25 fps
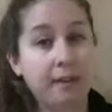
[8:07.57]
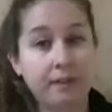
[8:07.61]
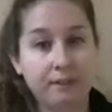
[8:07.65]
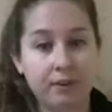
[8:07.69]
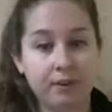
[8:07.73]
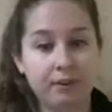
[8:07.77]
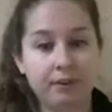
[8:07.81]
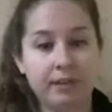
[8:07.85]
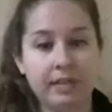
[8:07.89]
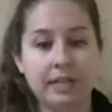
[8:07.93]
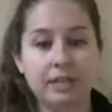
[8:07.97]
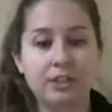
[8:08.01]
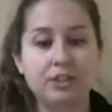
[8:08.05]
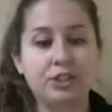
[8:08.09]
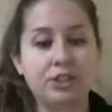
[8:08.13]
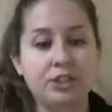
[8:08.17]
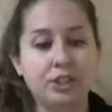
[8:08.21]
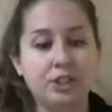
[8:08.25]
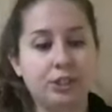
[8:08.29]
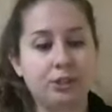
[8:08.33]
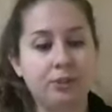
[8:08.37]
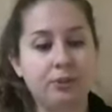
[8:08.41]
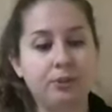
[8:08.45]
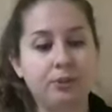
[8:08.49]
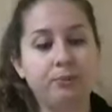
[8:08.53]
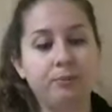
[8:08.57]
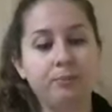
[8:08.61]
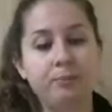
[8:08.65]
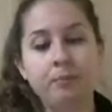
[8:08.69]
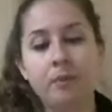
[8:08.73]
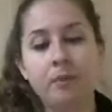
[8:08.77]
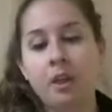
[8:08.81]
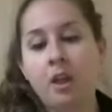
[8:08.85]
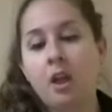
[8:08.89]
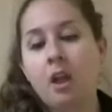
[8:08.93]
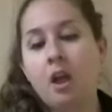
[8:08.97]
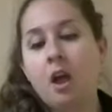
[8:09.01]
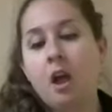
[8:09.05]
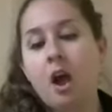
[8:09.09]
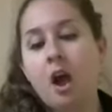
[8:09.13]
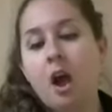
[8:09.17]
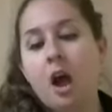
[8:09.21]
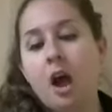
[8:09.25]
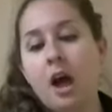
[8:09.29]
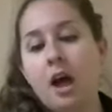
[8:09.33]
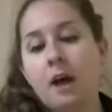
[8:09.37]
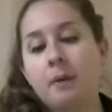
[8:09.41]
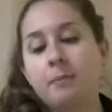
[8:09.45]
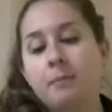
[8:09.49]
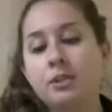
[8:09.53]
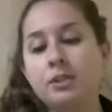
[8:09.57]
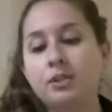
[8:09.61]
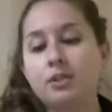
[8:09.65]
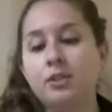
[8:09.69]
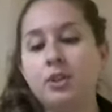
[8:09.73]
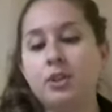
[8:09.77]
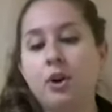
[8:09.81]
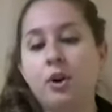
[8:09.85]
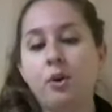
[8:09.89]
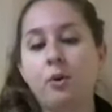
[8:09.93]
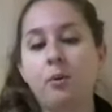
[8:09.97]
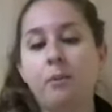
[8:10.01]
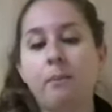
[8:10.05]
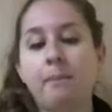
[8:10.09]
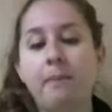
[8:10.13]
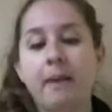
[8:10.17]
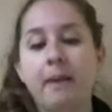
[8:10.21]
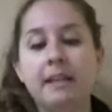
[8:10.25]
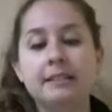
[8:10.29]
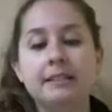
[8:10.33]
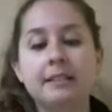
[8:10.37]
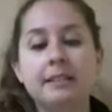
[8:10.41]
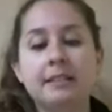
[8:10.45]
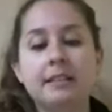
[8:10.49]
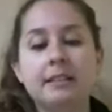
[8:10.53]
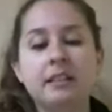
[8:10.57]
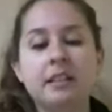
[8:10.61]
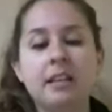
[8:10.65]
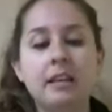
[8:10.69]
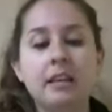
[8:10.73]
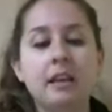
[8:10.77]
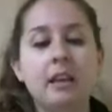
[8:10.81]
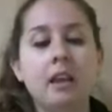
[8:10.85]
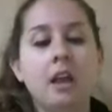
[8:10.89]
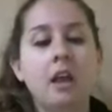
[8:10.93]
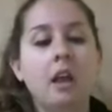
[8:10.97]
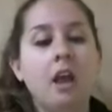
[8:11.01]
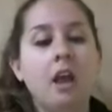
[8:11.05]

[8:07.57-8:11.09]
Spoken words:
if you need to. So basically,